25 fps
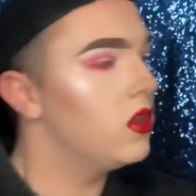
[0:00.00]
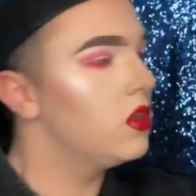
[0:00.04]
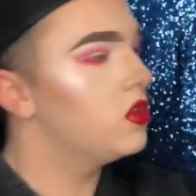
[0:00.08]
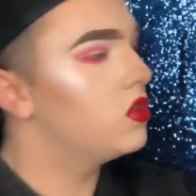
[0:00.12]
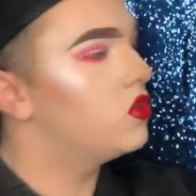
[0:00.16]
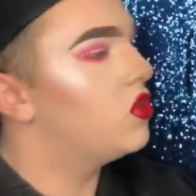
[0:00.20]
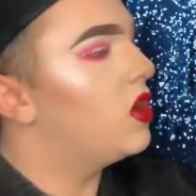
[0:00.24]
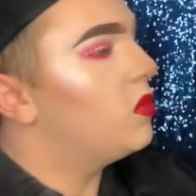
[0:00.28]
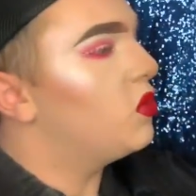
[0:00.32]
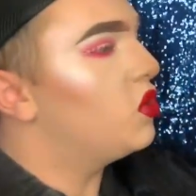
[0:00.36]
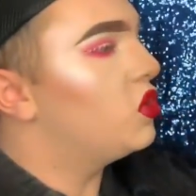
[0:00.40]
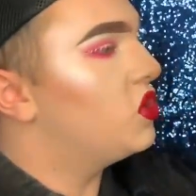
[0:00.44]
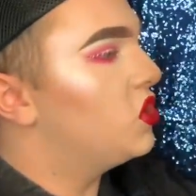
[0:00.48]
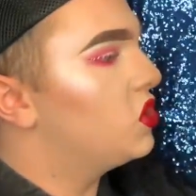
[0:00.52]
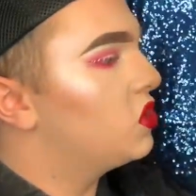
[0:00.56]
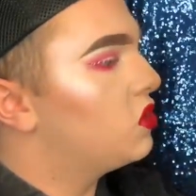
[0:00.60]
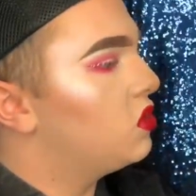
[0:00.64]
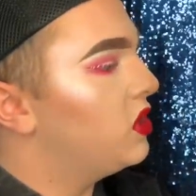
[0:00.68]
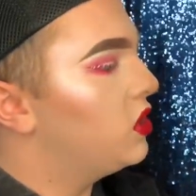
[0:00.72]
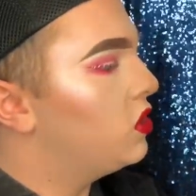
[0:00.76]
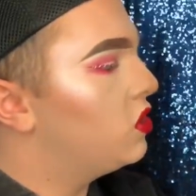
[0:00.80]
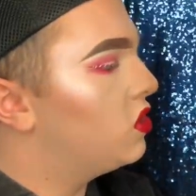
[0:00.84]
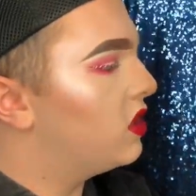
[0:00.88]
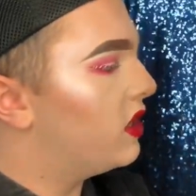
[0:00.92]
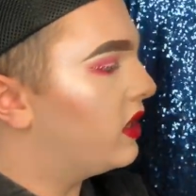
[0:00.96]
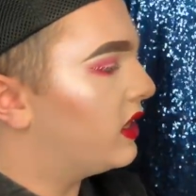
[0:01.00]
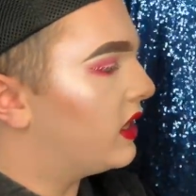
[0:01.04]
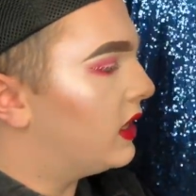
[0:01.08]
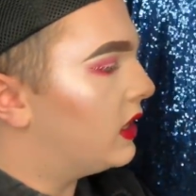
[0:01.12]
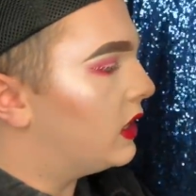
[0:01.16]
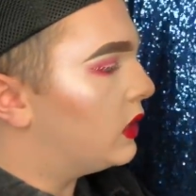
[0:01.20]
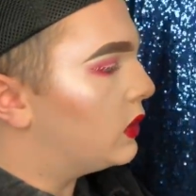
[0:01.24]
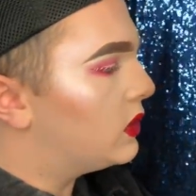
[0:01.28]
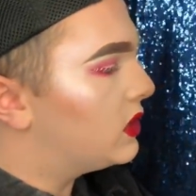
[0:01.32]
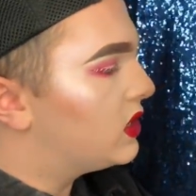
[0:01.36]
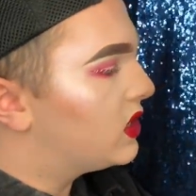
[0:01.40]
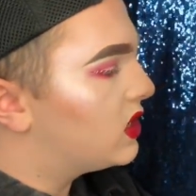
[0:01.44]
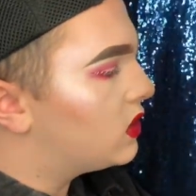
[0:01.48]
So I'm just going to do like a
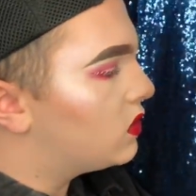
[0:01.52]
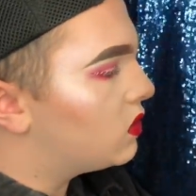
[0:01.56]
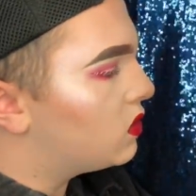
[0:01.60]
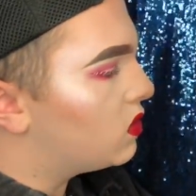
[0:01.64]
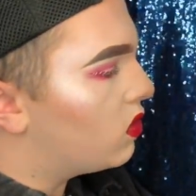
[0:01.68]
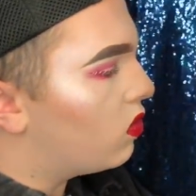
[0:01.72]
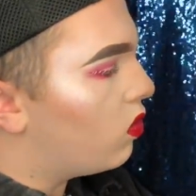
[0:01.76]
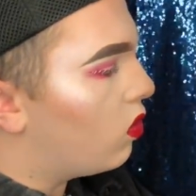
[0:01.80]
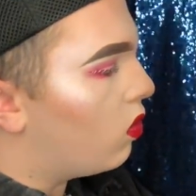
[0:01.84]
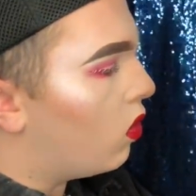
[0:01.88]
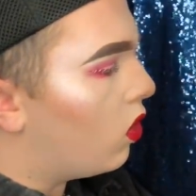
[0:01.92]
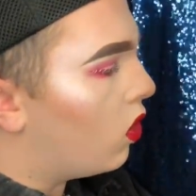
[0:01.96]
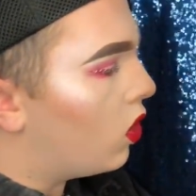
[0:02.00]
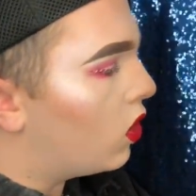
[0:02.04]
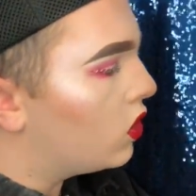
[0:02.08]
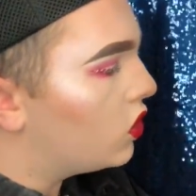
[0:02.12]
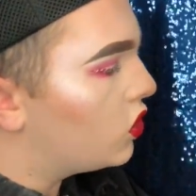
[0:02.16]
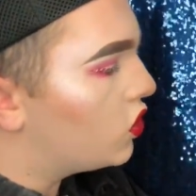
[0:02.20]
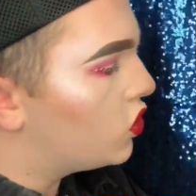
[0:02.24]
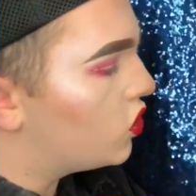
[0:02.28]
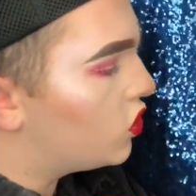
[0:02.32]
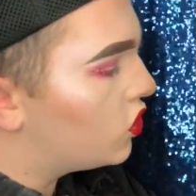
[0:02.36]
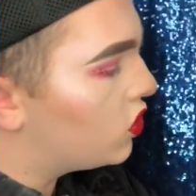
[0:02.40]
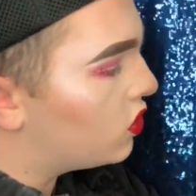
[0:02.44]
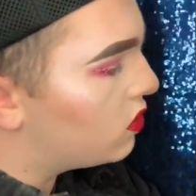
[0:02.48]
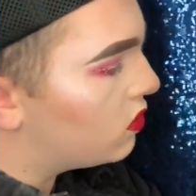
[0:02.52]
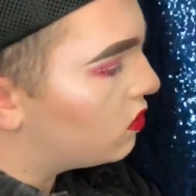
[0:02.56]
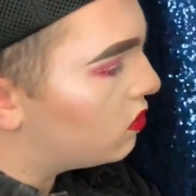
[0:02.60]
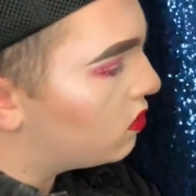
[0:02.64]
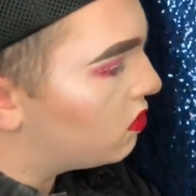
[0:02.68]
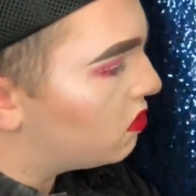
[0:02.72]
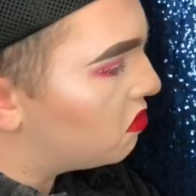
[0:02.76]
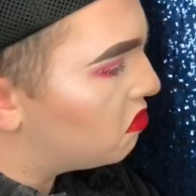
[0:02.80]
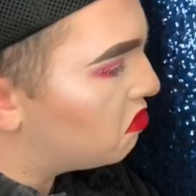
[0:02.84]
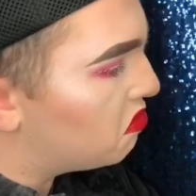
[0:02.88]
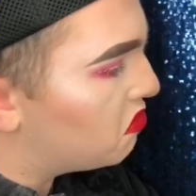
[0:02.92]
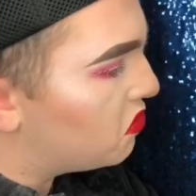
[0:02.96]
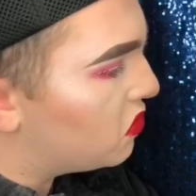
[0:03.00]
little swatch
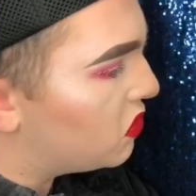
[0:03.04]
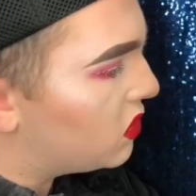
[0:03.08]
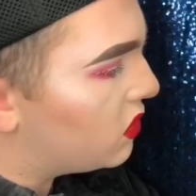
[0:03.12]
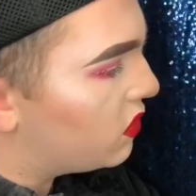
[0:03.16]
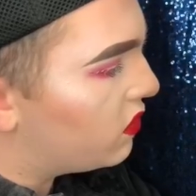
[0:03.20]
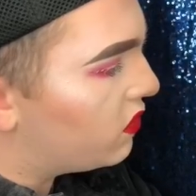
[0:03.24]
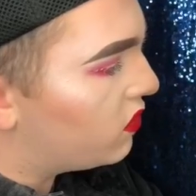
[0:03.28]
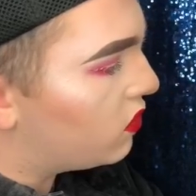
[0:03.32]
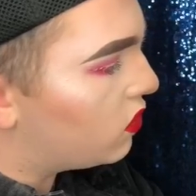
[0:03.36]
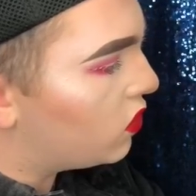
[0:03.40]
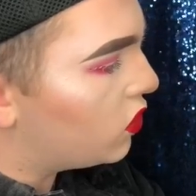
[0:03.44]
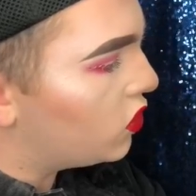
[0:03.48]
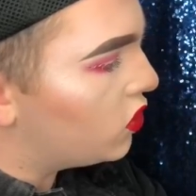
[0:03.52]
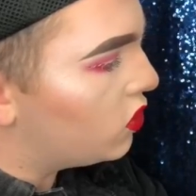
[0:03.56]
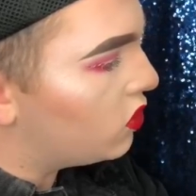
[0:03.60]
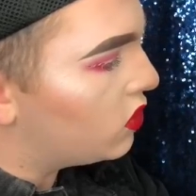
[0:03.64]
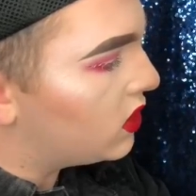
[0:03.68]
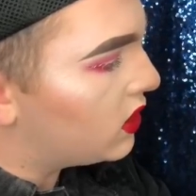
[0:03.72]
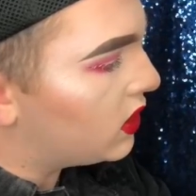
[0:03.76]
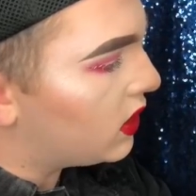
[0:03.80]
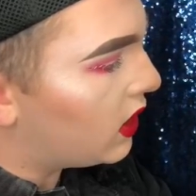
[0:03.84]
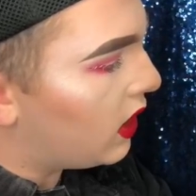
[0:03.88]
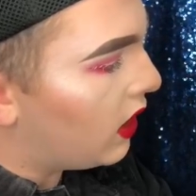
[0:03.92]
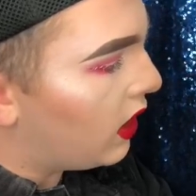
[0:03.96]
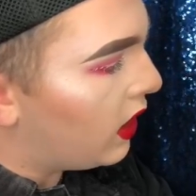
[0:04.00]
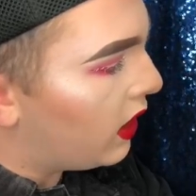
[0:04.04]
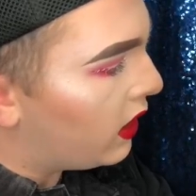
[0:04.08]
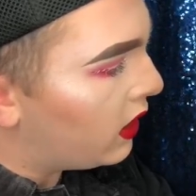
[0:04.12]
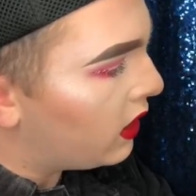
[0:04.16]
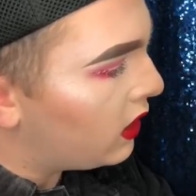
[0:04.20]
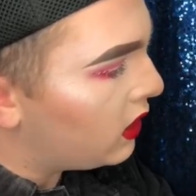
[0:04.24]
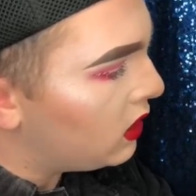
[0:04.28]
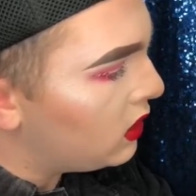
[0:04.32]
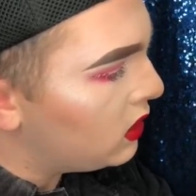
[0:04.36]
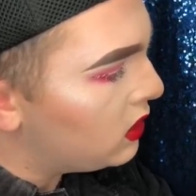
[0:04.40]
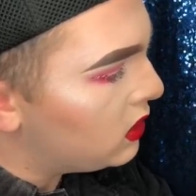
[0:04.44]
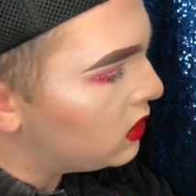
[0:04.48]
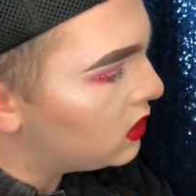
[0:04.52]
for you
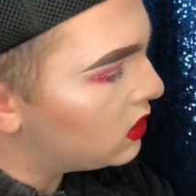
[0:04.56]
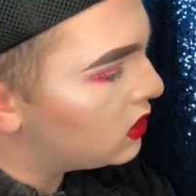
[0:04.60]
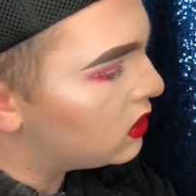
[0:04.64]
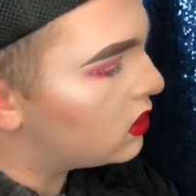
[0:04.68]
guys.